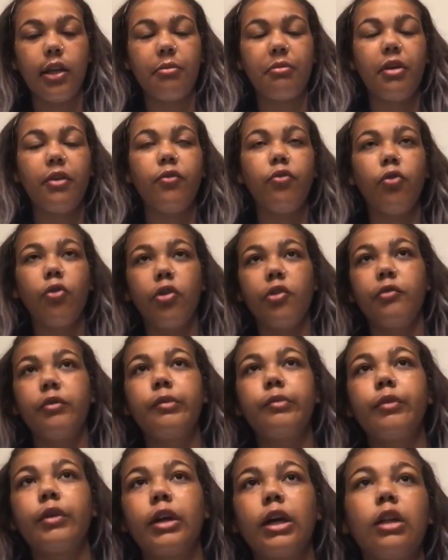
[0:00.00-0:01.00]
Like my forehead
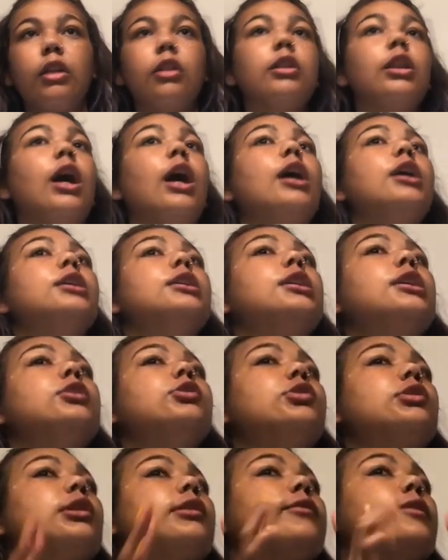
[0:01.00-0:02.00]
would break out a lot, and I
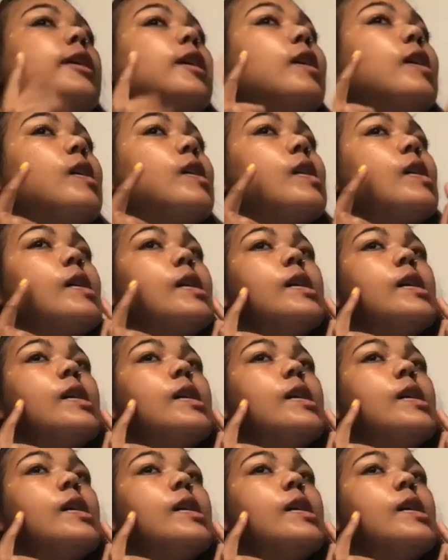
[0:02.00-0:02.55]
used to have like